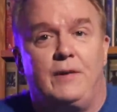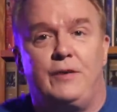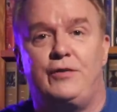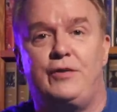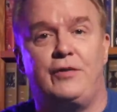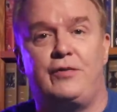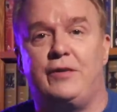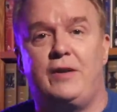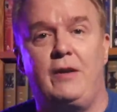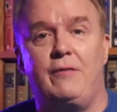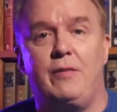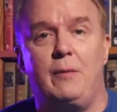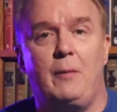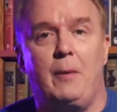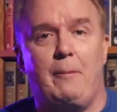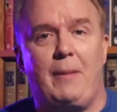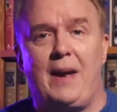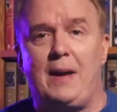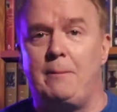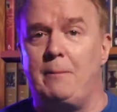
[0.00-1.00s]
Just give them a
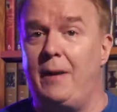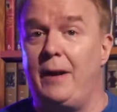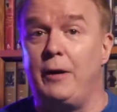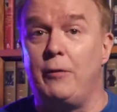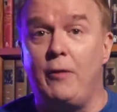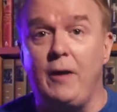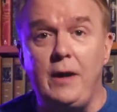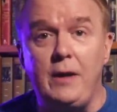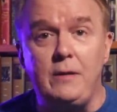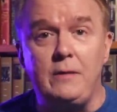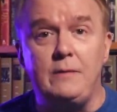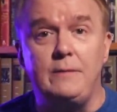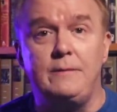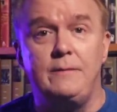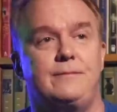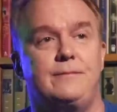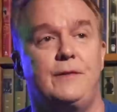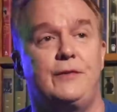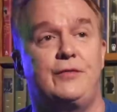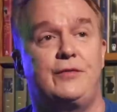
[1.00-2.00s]
bad migraine?
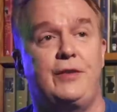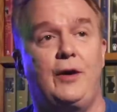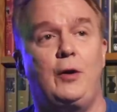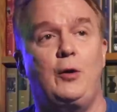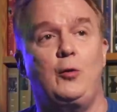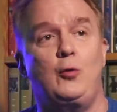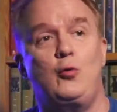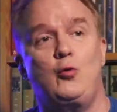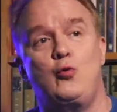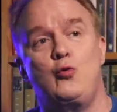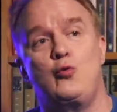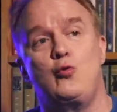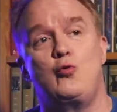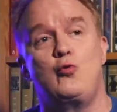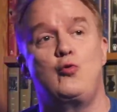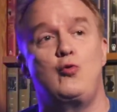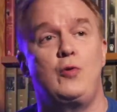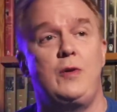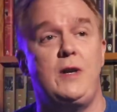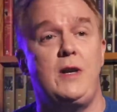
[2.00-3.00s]

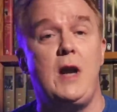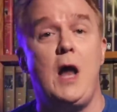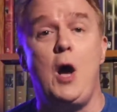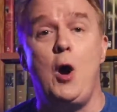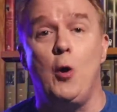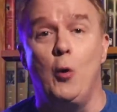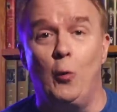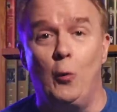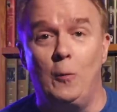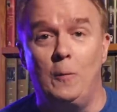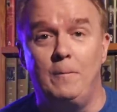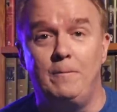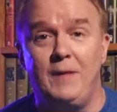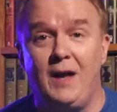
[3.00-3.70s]
So, no.